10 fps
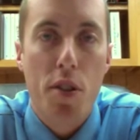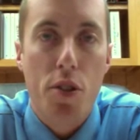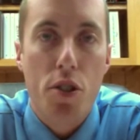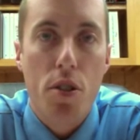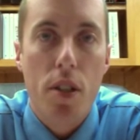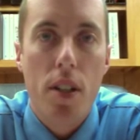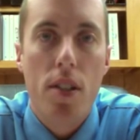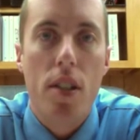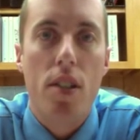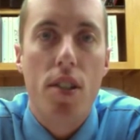your
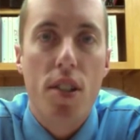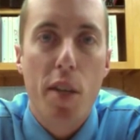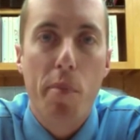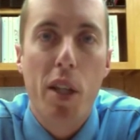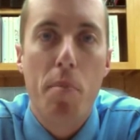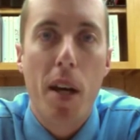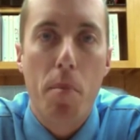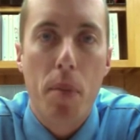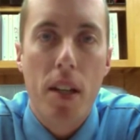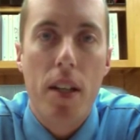students is simply by
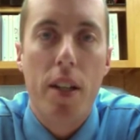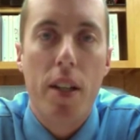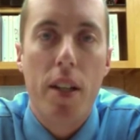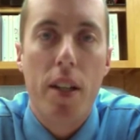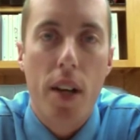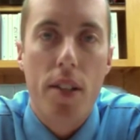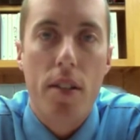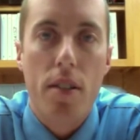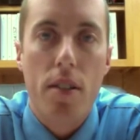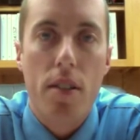being a
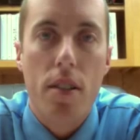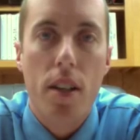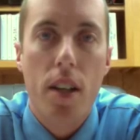presence.